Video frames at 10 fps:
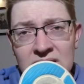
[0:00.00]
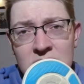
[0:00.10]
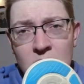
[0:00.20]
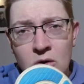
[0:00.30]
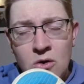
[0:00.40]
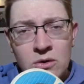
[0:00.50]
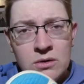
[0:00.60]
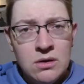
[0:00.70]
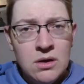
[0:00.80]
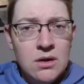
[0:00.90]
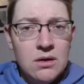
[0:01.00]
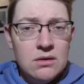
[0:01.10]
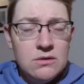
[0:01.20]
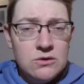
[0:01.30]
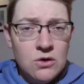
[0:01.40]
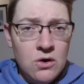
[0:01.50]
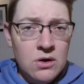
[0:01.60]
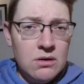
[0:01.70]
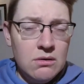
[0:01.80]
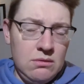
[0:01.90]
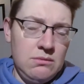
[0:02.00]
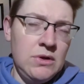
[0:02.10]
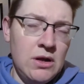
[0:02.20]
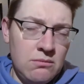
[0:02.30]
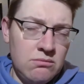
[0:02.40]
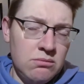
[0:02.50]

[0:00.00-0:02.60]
is on dirt, or, you know,